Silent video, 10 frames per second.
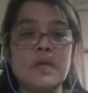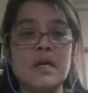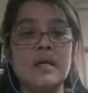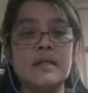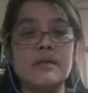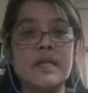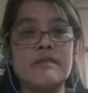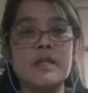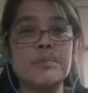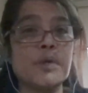I don't
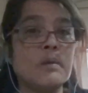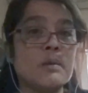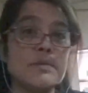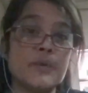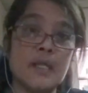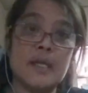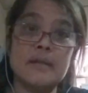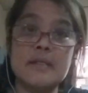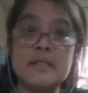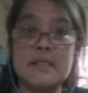have any problems with that
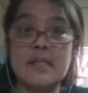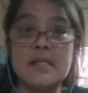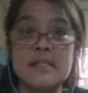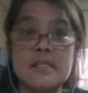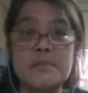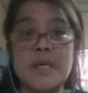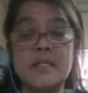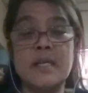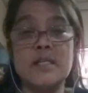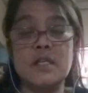since it's my
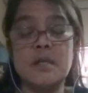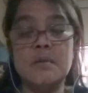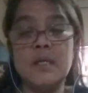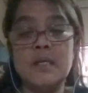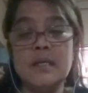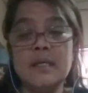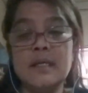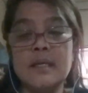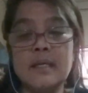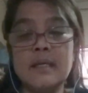day job
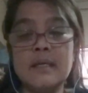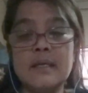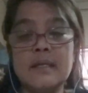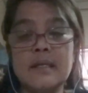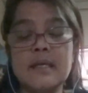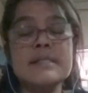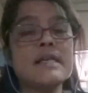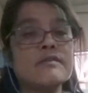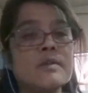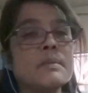and
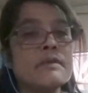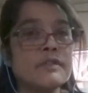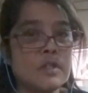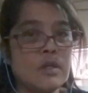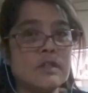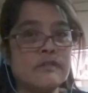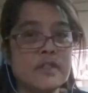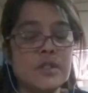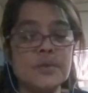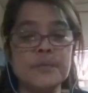aside from my photography
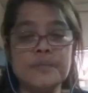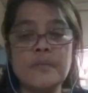too.